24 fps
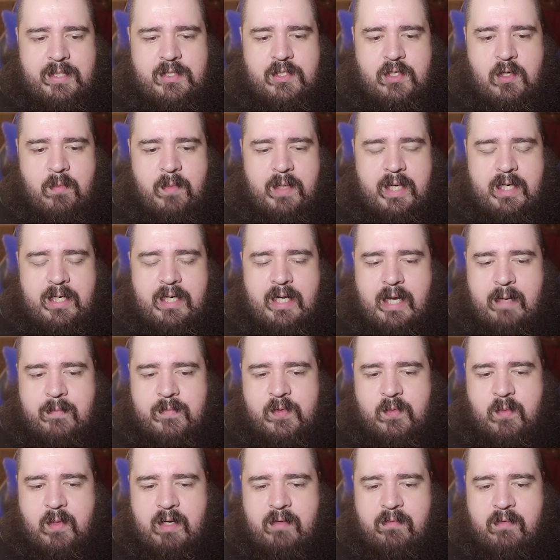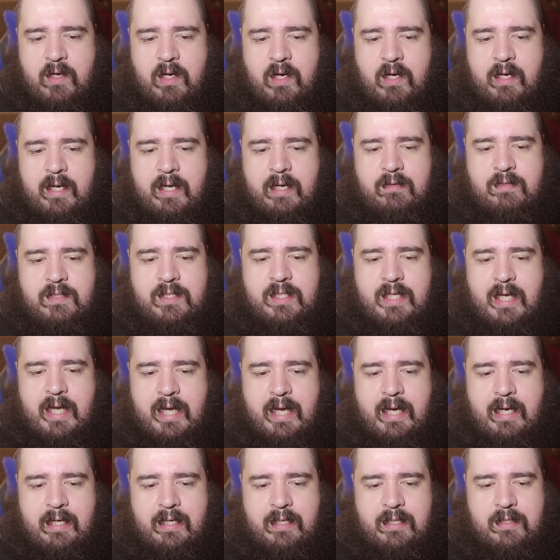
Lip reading: so many times where I've gone outside